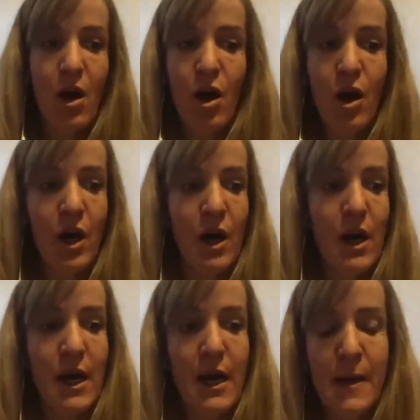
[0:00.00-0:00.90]

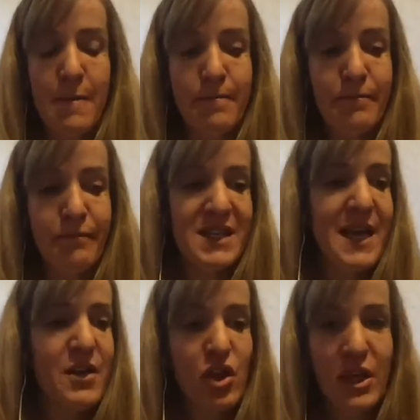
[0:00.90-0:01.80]
are
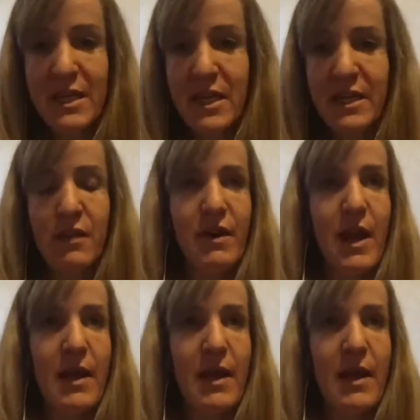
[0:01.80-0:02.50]
potentially addictive.